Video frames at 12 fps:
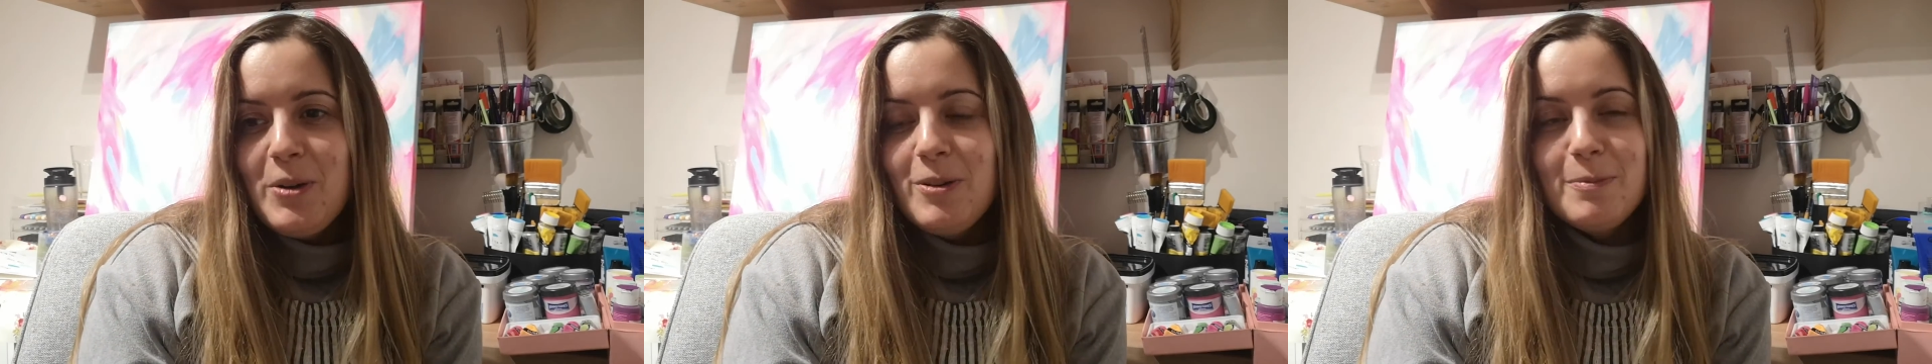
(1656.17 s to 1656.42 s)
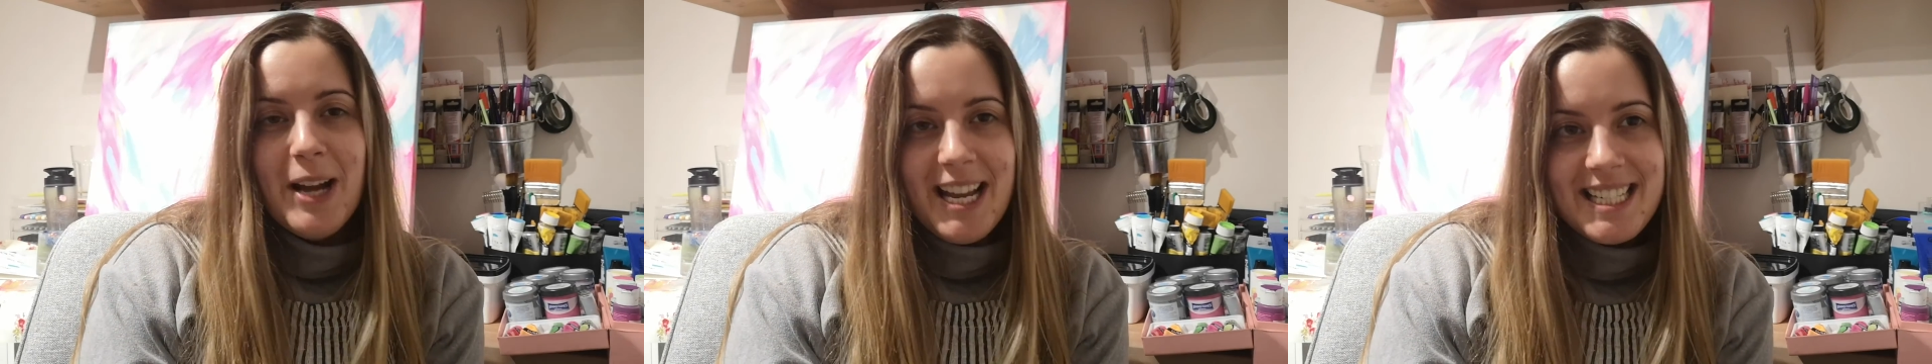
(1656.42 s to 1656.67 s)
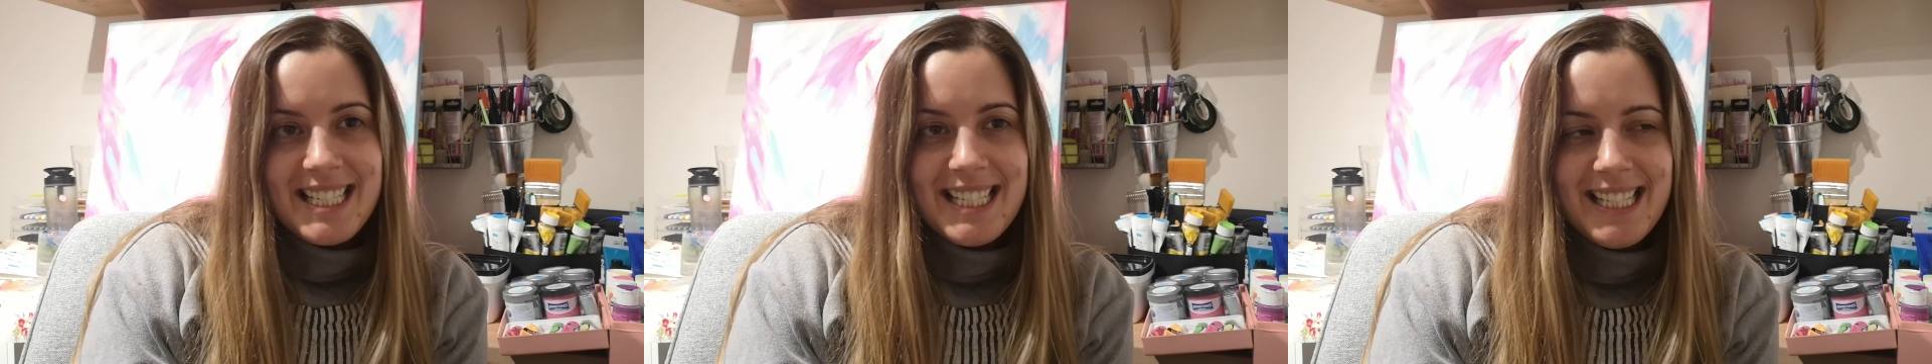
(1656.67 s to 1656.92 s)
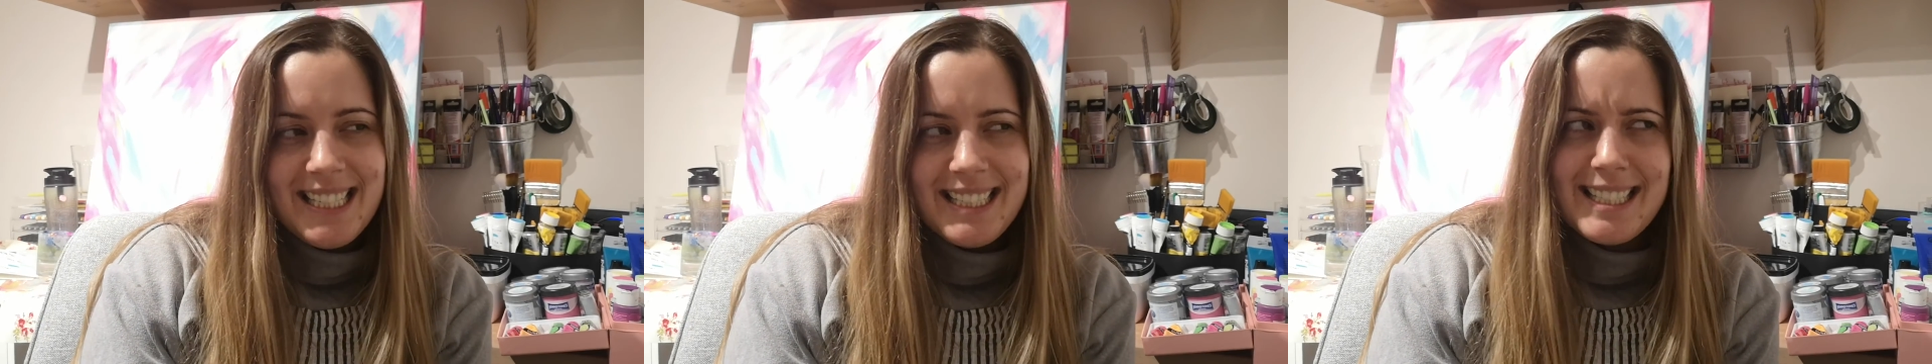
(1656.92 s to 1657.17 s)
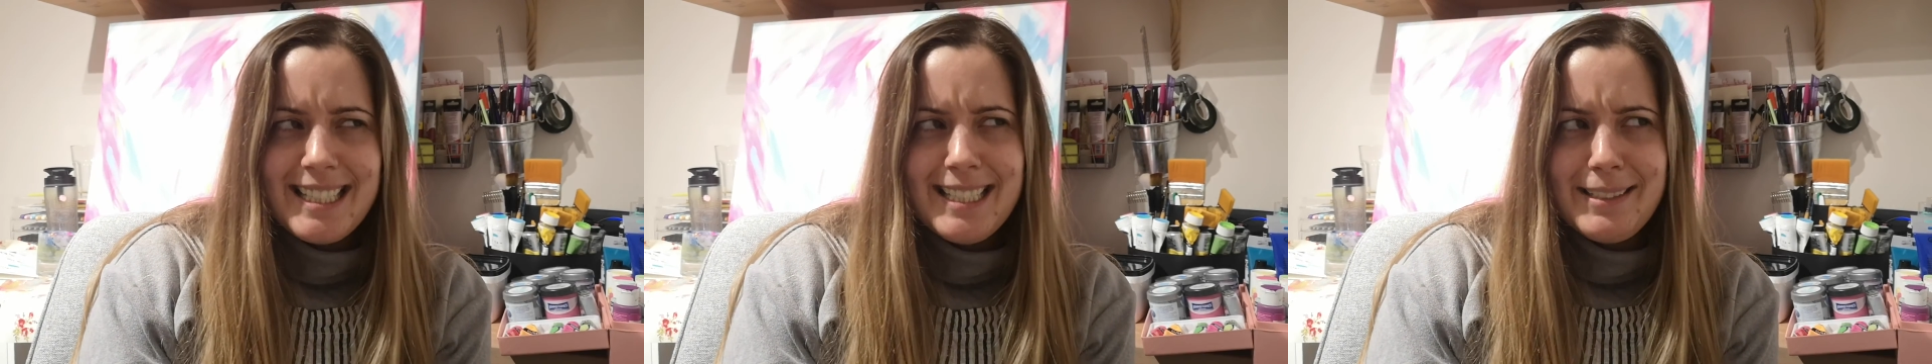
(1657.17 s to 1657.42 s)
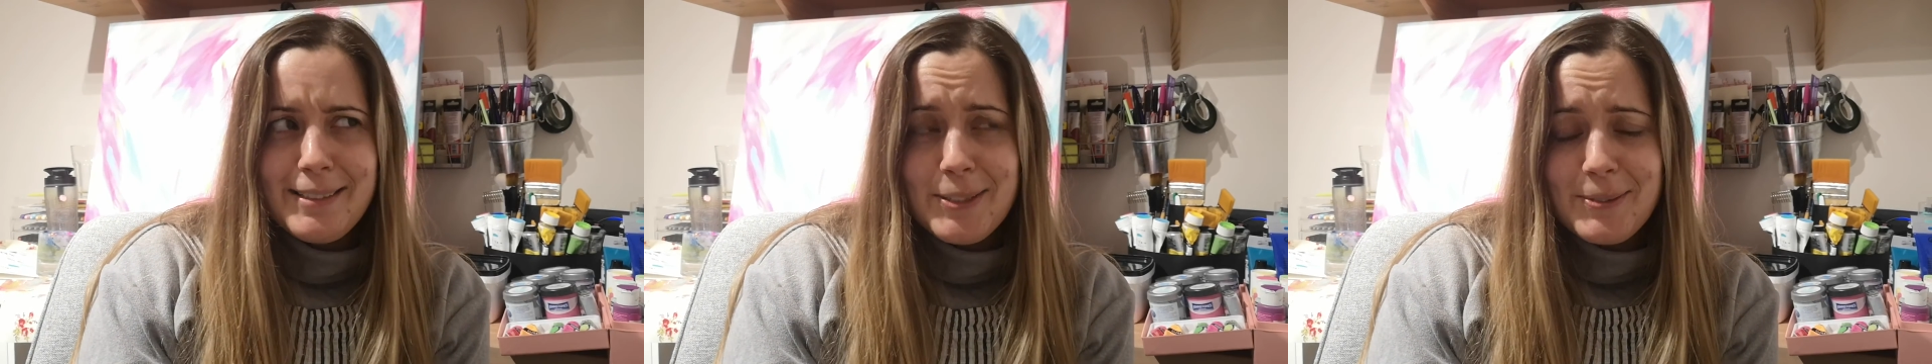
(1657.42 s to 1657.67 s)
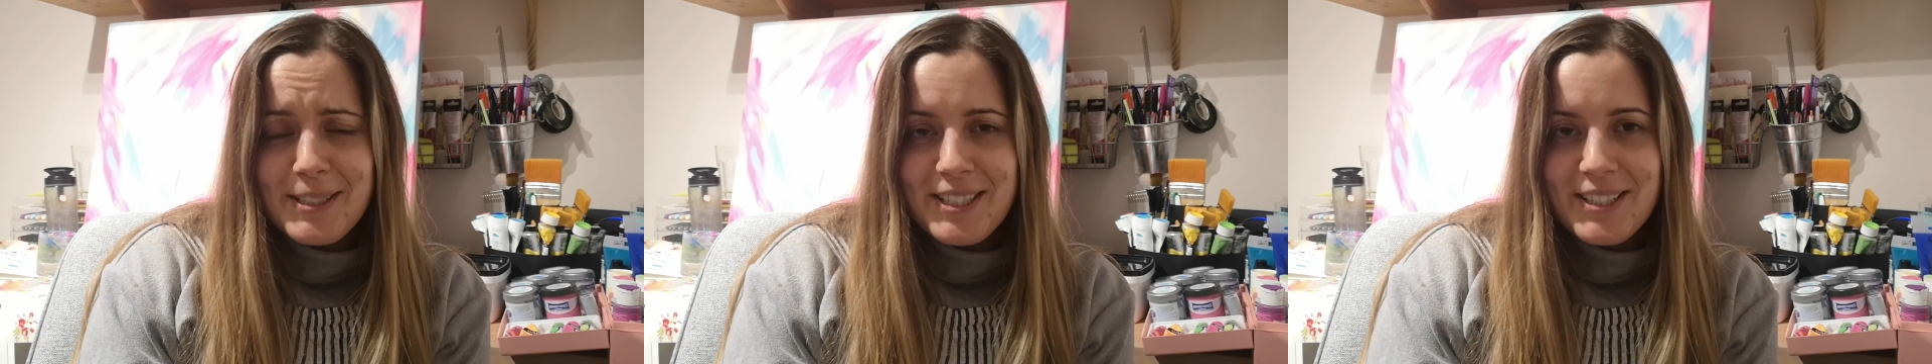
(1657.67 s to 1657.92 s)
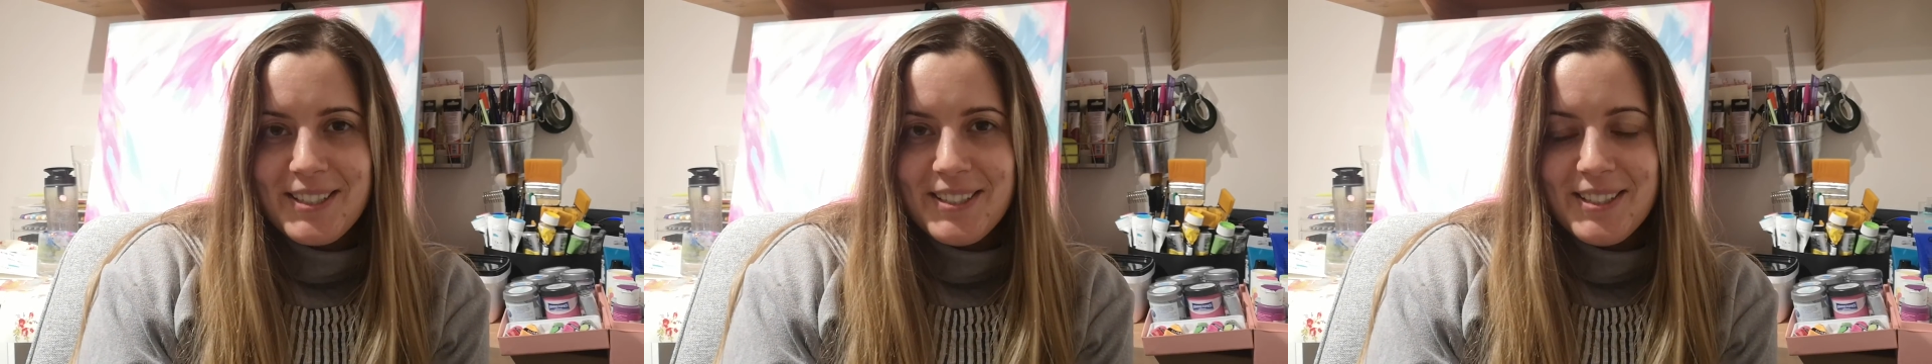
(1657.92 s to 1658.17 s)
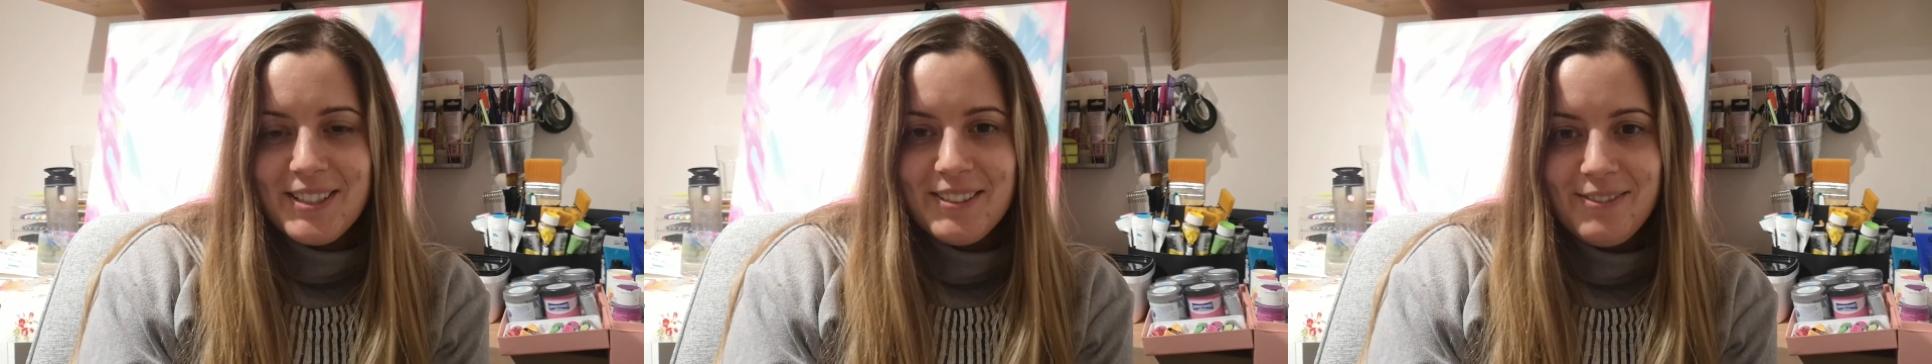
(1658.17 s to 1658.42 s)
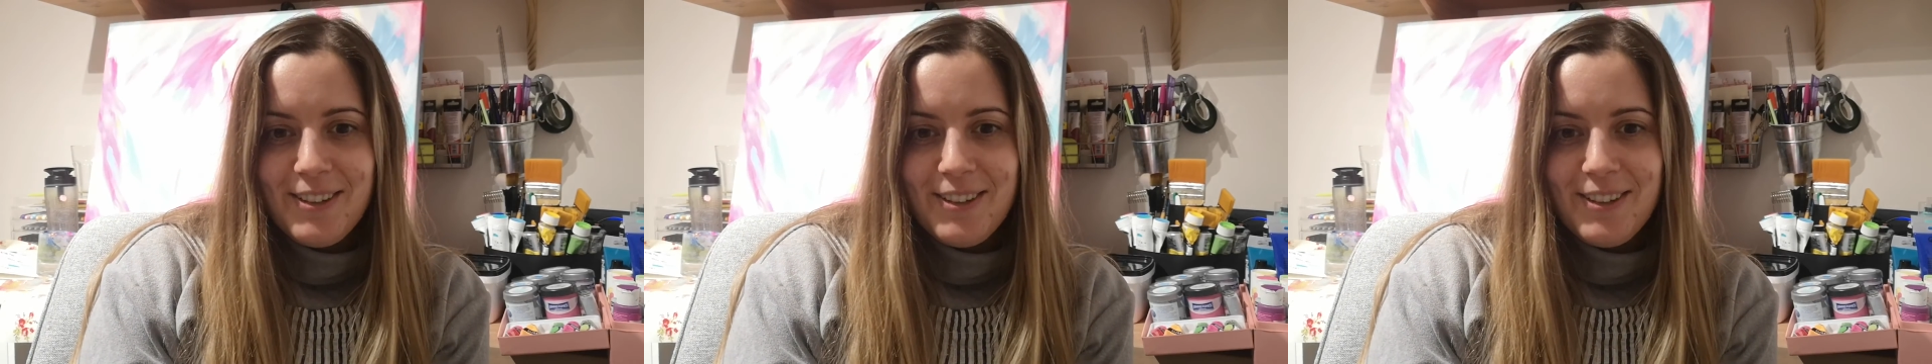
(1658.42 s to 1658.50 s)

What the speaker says: with my editing skills, which are